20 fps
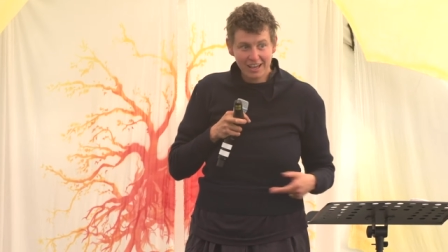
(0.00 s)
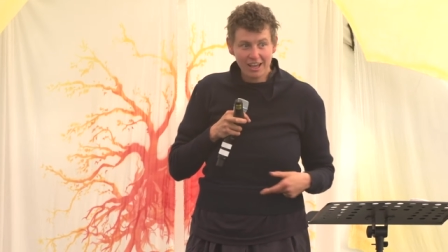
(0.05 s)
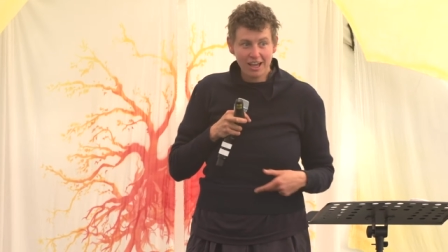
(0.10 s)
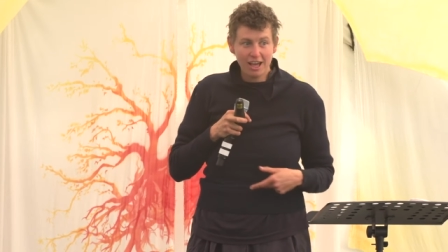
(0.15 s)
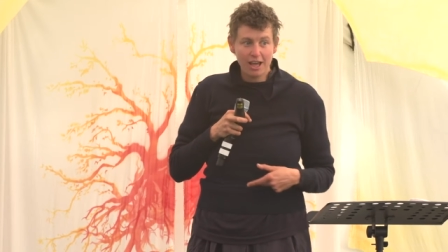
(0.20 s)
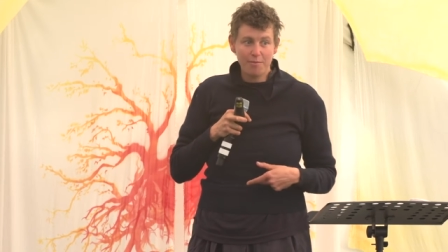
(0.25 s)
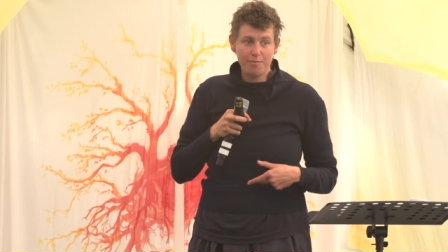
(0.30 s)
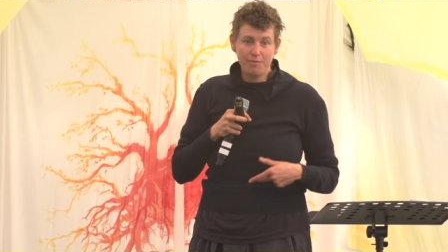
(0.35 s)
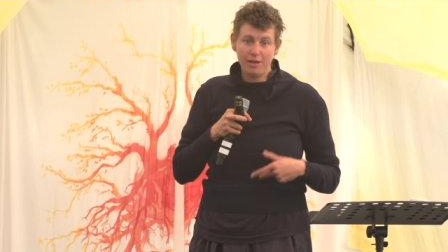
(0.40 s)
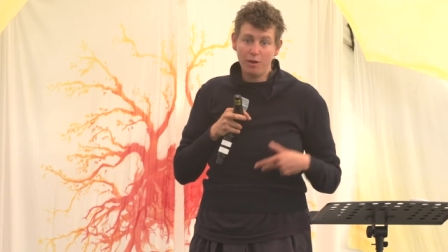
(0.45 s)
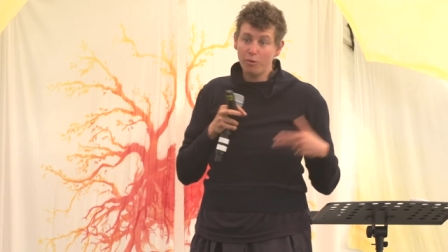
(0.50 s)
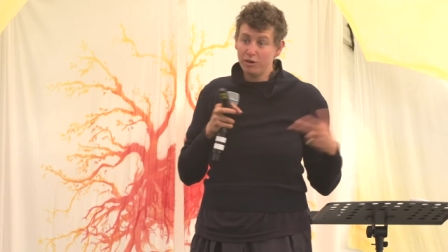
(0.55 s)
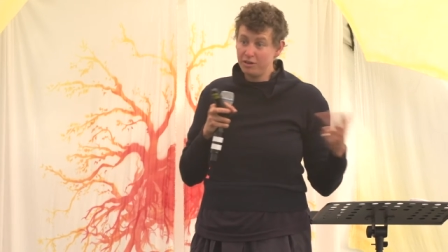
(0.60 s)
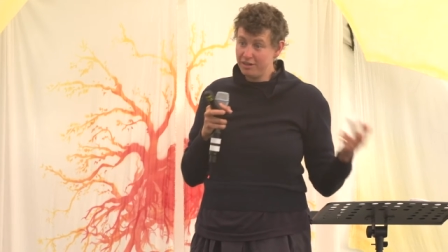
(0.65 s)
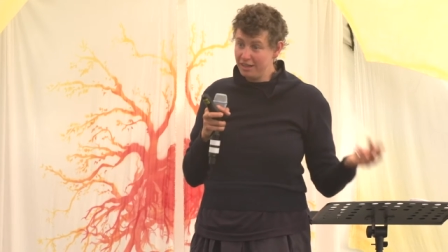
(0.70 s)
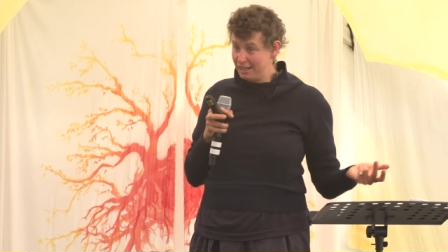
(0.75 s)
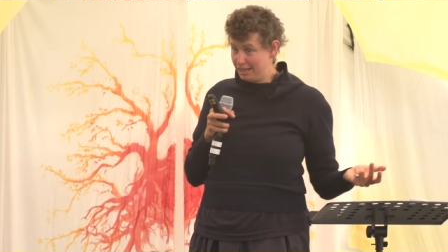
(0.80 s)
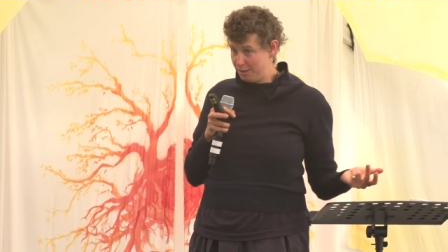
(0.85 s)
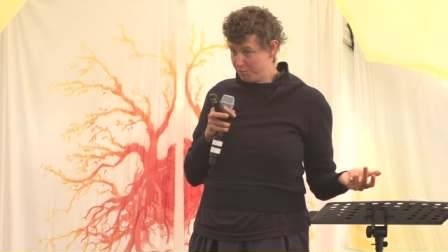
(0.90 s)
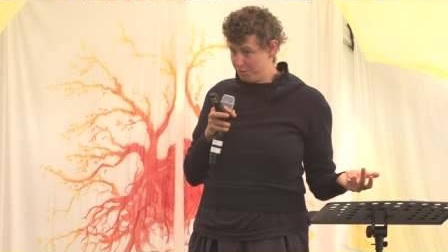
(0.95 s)
um, that we're
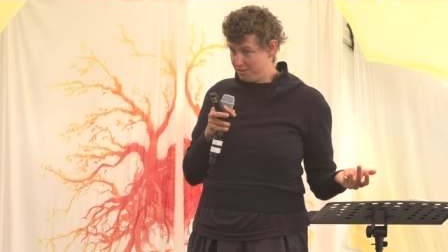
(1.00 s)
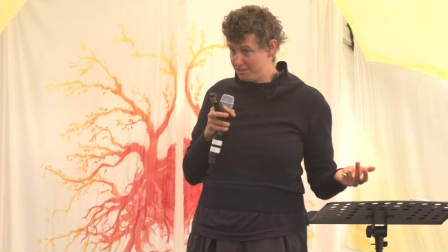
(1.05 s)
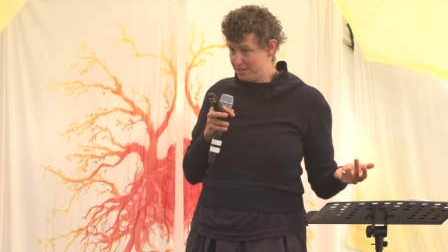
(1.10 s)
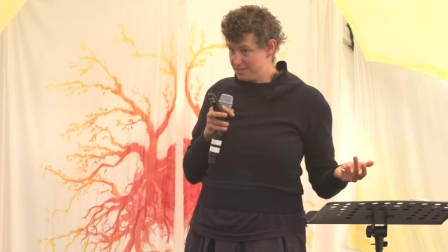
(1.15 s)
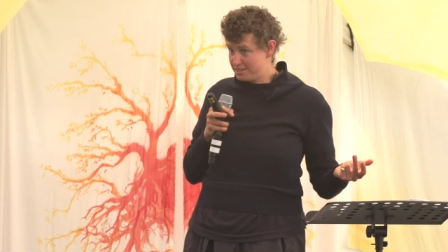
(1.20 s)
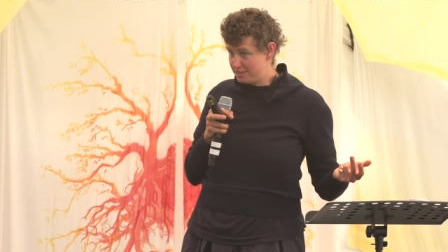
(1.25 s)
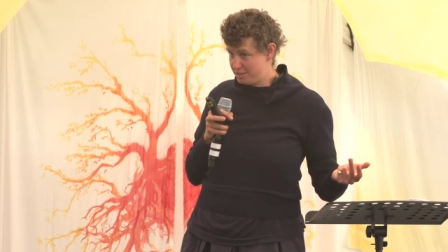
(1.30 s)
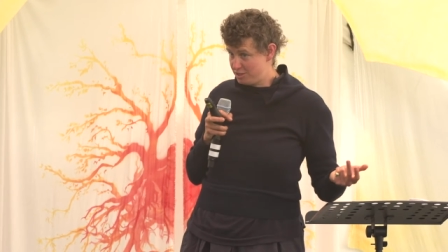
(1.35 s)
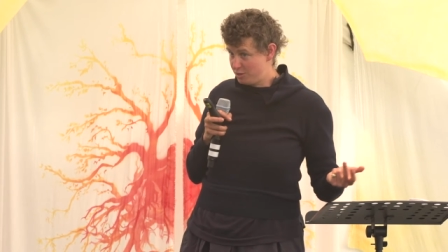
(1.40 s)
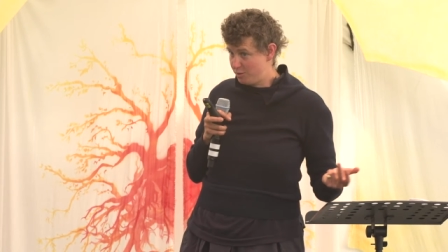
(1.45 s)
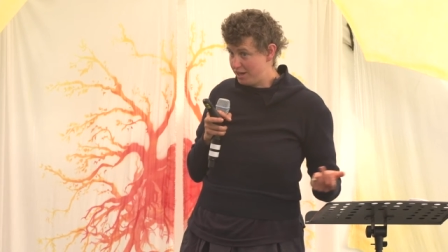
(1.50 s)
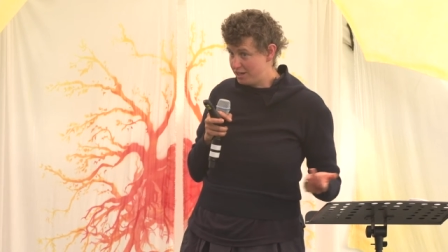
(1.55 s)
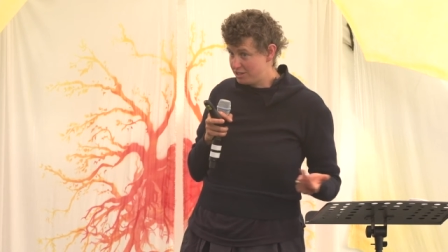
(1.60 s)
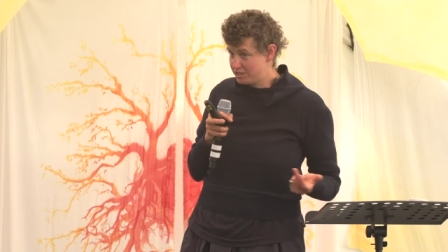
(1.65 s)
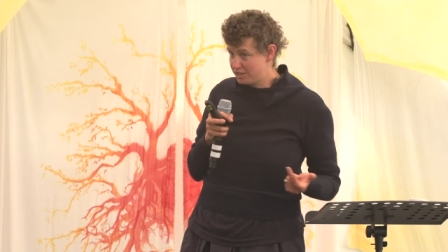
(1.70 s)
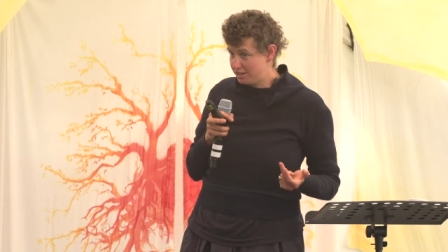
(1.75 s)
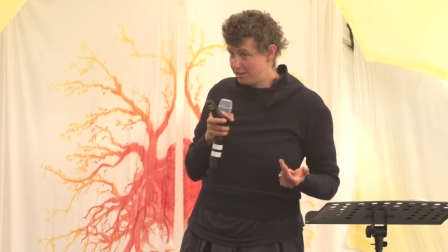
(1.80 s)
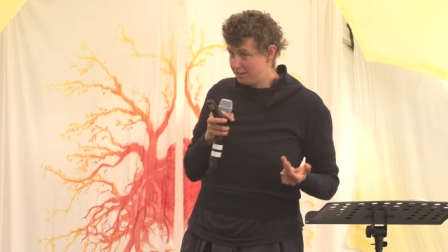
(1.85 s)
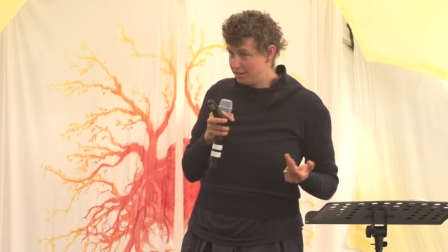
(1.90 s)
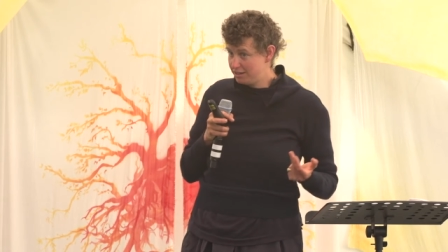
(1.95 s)
dealing with this
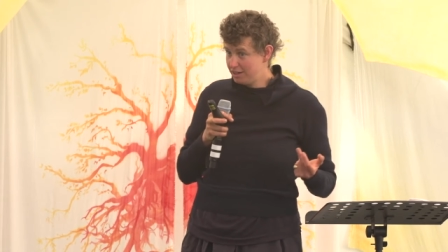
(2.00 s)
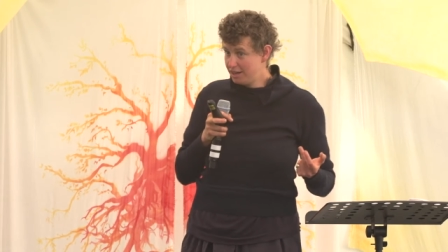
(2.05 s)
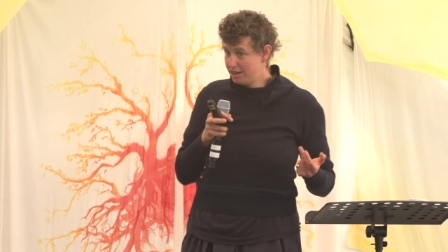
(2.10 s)
situation.